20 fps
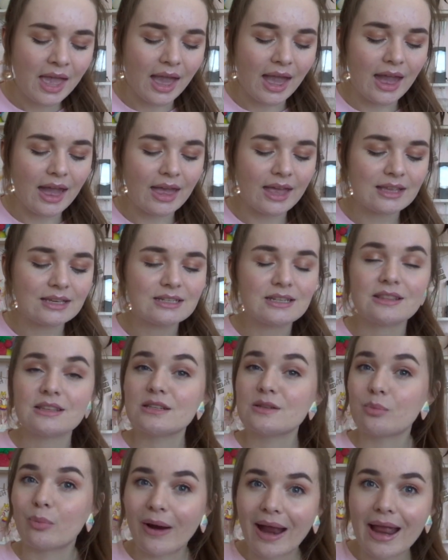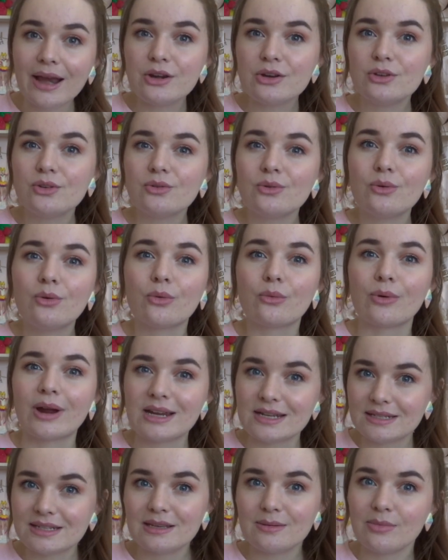and this brand new
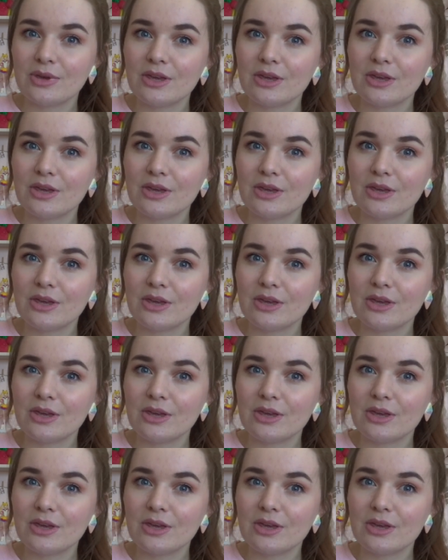Racing